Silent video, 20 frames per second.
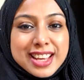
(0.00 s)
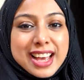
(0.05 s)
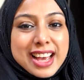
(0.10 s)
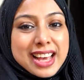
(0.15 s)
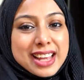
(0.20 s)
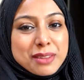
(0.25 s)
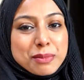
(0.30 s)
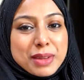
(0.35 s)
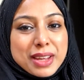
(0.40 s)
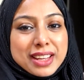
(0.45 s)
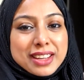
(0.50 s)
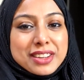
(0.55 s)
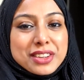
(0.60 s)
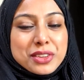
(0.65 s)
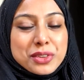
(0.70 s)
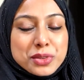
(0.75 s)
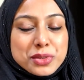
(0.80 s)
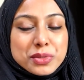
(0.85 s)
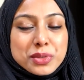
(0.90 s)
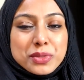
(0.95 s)
and make
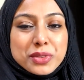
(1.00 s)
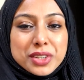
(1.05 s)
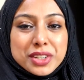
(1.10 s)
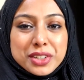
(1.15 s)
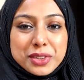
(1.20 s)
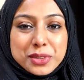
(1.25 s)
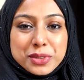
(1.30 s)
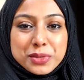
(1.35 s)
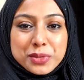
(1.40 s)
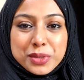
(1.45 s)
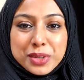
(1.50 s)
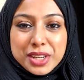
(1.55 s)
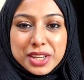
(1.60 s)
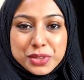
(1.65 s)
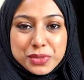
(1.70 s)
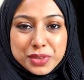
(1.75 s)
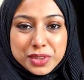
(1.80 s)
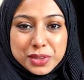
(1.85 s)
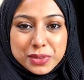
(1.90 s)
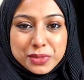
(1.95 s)
useful videos for each
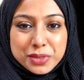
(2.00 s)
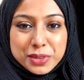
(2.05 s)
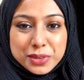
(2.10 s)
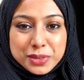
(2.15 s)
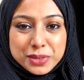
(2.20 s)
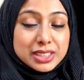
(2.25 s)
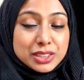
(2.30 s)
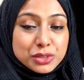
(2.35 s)
one of you.